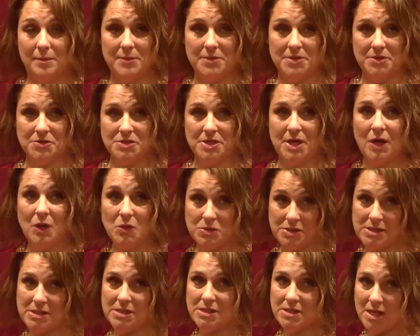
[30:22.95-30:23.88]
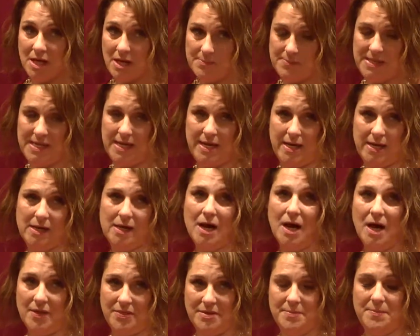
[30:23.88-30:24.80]
There's a Hostess cupcake
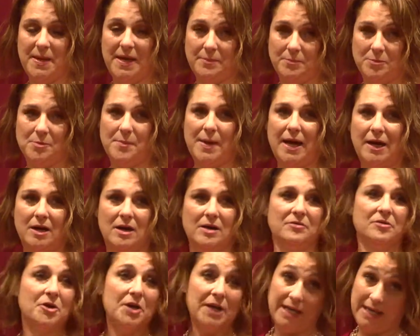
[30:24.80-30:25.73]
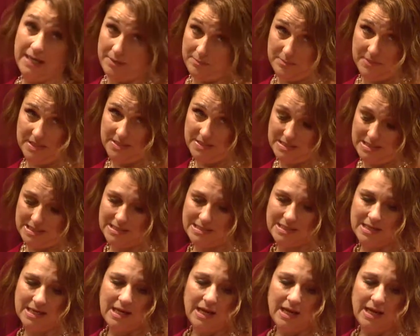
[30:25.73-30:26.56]
on the paperback cover. Can't miss it.